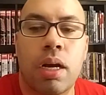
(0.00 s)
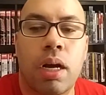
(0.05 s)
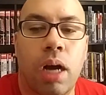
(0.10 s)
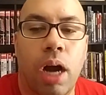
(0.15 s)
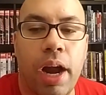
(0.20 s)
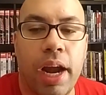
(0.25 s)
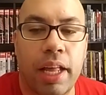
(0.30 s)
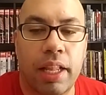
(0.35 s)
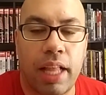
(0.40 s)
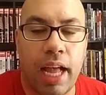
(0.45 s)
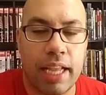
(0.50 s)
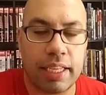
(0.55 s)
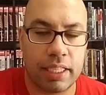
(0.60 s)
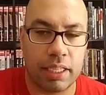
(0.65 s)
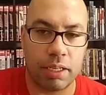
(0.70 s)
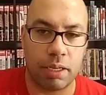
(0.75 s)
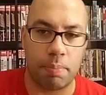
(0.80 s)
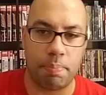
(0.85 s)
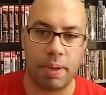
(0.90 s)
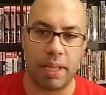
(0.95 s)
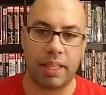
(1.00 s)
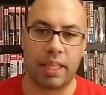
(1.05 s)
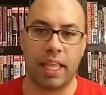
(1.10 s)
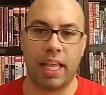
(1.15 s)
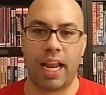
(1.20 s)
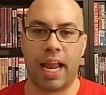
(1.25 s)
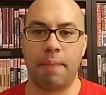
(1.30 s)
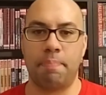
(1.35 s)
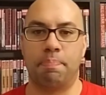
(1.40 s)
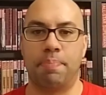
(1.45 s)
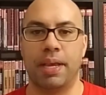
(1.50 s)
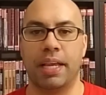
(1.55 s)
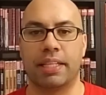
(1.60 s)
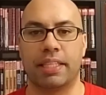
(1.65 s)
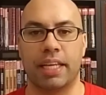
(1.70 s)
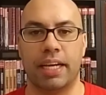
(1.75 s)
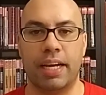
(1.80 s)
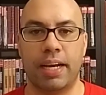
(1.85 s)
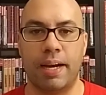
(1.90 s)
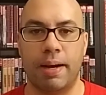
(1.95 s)
Alright, last little bit that I
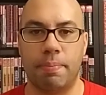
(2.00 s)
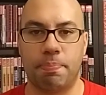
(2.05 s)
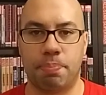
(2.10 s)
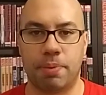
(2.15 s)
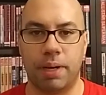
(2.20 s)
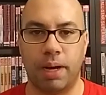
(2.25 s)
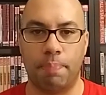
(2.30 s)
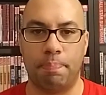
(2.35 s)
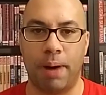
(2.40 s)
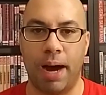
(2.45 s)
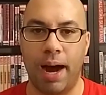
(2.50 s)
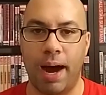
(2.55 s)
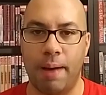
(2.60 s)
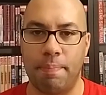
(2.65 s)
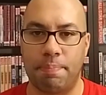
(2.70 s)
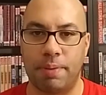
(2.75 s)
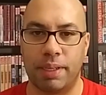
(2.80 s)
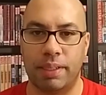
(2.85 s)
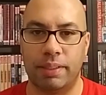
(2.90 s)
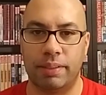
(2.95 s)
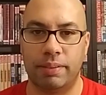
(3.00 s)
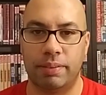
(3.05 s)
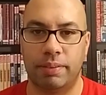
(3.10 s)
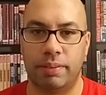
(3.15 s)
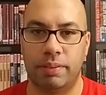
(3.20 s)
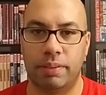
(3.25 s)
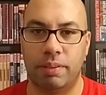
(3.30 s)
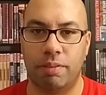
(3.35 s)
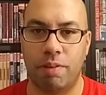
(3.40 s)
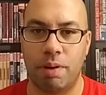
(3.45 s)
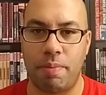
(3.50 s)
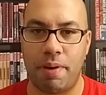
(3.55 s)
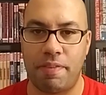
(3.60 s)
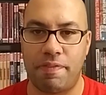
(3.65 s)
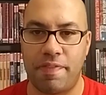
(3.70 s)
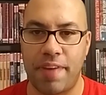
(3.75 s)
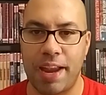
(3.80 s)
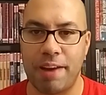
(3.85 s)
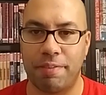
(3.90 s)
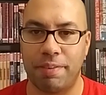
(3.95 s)
picked up. A pop. One of my
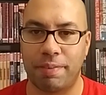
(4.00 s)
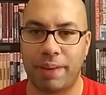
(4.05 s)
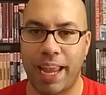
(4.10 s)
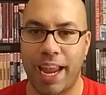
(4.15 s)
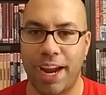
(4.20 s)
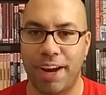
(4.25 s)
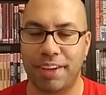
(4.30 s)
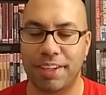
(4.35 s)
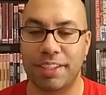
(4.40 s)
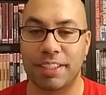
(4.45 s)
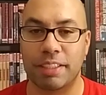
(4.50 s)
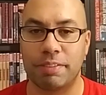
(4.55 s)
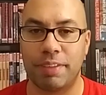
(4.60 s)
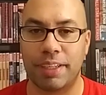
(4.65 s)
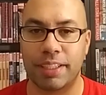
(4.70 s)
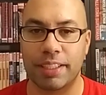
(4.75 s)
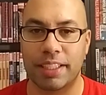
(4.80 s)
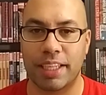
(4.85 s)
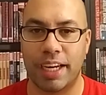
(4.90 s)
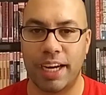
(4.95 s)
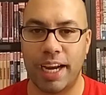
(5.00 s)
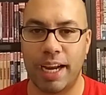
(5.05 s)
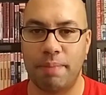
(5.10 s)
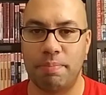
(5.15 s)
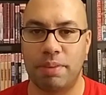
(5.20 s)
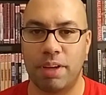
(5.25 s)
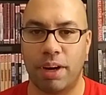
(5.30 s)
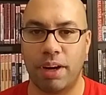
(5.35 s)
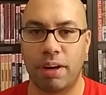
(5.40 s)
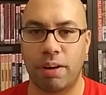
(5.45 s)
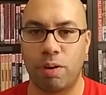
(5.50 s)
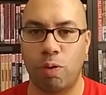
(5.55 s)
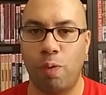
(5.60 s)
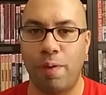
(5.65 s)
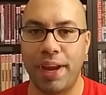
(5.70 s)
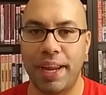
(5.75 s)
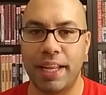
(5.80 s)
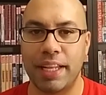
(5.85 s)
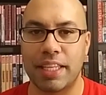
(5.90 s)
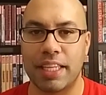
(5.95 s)
favorite characters of all time,
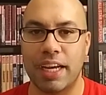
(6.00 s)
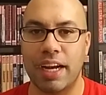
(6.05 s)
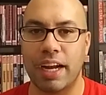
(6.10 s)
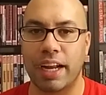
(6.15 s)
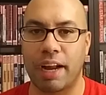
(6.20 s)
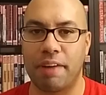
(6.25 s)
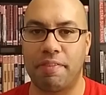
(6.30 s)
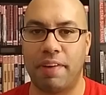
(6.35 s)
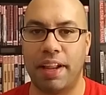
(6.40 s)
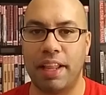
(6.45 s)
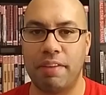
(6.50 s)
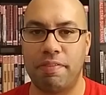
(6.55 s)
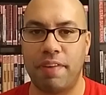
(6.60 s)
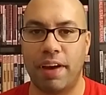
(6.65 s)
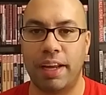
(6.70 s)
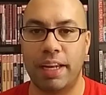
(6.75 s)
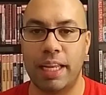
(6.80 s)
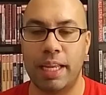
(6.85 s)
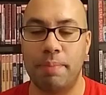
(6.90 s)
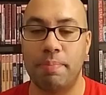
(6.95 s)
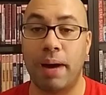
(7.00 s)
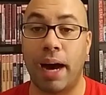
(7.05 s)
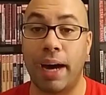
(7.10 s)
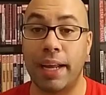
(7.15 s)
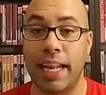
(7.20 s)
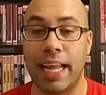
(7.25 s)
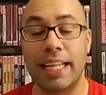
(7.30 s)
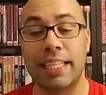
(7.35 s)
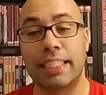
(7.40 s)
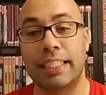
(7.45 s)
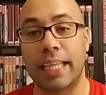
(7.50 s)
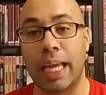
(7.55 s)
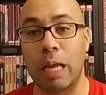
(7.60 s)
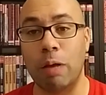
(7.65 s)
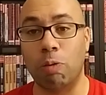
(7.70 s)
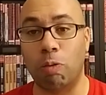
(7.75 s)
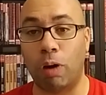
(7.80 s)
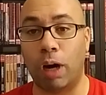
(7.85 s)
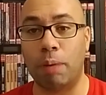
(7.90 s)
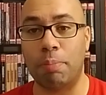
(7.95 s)
Darkwing Duck. I finally found him on that
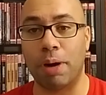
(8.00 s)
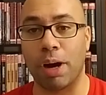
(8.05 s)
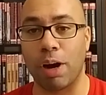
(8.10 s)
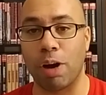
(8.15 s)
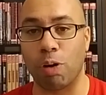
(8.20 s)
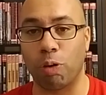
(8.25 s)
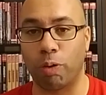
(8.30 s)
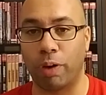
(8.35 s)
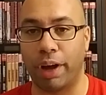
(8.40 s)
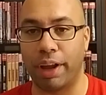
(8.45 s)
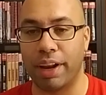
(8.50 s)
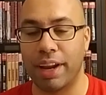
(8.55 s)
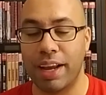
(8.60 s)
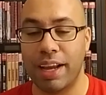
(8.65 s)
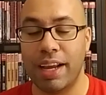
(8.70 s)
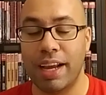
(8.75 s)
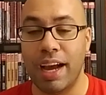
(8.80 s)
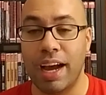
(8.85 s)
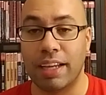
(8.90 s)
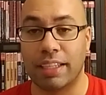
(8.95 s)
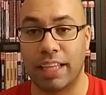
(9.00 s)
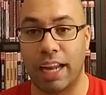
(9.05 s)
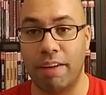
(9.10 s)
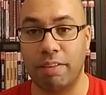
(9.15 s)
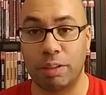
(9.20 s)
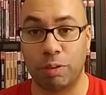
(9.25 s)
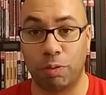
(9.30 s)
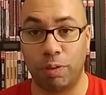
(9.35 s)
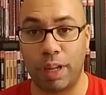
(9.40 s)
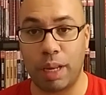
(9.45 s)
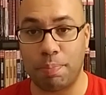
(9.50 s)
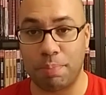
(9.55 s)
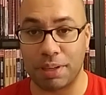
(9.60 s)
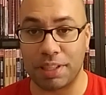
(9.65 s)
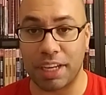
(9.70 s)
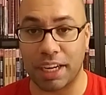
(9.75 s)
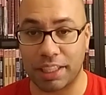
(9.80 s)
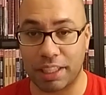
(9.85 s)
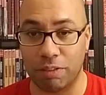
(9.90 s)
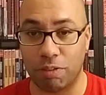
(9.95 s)
same Walmart run. So that was a really
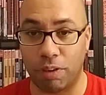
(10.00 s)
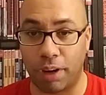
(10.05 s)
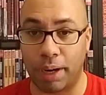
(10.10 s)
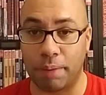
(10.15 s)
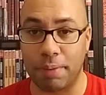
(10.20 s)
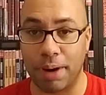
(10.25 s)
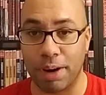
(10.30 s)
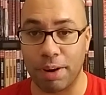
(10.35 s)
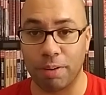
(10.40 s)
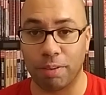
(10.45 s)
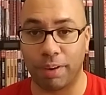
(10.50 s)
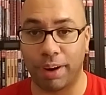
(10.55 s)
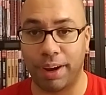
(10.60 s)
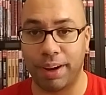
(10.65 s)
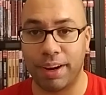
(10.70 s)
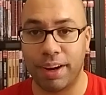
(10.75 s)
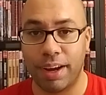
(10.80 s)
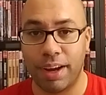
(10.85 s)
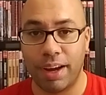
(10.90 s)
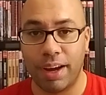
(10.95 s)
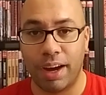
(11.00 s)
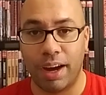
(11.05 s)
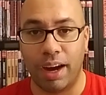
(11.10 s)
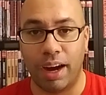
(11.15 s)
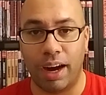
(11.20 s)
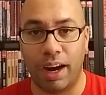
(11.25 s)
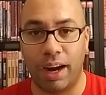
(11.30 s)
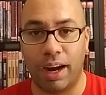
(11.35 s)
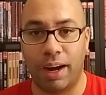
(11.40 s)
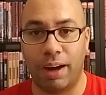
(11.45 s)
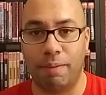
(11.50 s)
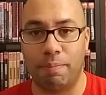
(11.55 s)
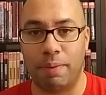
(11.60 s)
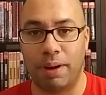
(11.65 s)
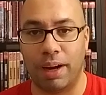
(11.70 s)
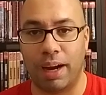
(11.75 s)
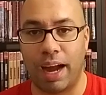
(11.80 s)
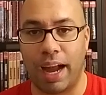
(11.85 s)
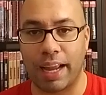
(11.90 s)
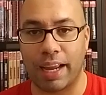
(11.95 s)
productive Walmart run.
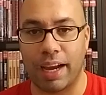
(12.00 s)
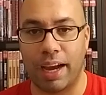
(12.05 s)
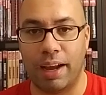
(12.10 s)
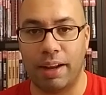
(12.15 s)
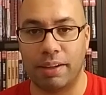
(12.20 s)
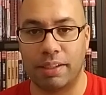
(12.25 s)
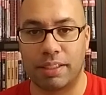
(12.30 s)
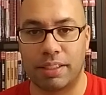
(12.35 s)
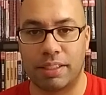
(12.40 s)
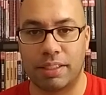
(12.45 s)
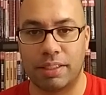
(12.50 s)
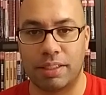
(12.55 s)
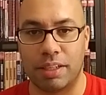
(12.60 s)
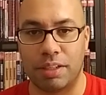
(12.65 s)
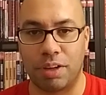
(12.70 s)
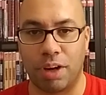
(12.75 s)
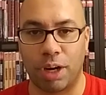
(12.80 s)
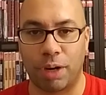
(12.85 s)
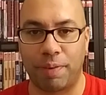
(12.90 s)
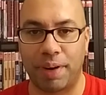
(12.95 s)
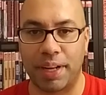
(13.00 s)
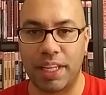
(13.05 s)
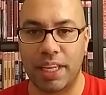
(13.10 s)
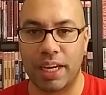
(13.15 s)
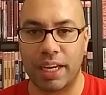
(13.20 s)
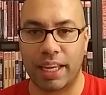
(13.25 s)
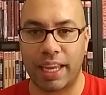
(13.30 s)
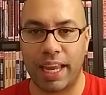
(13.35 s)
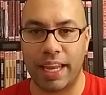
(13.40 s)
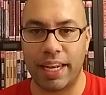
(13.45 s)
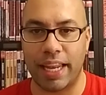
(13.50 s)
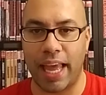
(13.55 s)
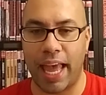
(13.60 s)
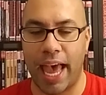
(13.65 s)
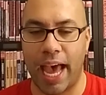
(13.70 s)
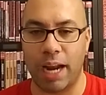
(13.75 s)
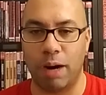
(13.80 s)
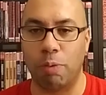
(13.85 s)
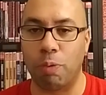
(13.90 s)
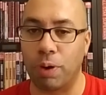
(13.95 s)
But I got the Darkwing Duck and the
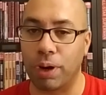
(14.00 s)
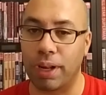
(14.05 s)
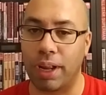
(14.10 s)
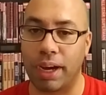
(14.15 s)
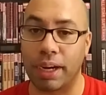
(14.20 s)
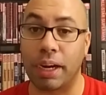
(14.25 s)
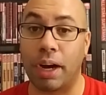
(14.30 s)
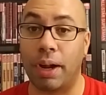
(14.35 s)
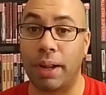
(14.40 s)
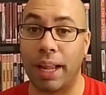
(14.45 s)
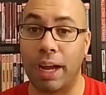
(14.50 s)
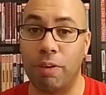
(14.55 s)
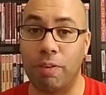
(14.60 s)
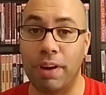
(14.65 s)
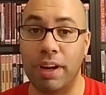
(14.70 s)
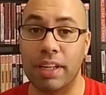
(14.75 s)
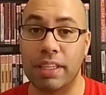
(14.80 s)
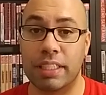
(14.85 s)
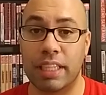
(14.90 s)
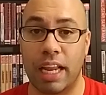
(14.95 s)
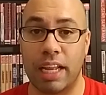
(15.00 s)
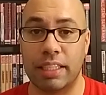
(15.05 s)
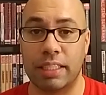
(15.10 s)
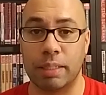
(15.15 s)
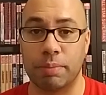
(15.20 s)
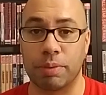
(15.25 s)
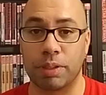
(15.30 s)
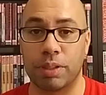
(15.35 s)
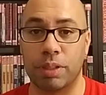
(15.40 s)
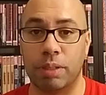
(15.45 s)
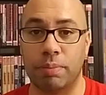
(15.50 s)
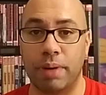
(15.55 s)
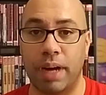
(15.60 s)
Adam Warlock all at once. So that's super cool.